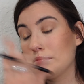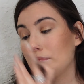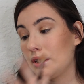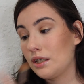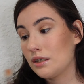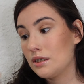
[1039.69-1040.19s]

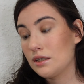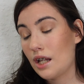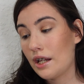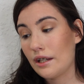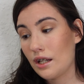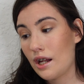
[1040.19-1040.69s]
because
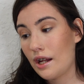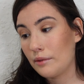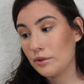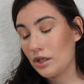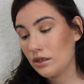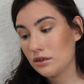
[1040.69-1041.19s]
I
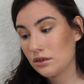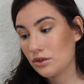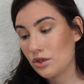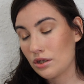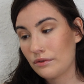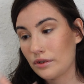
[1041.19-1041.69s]
would honestly
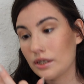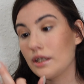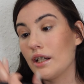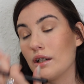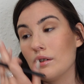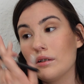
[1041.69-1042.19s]
just freak
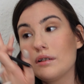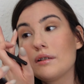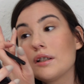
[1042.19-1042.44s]
out.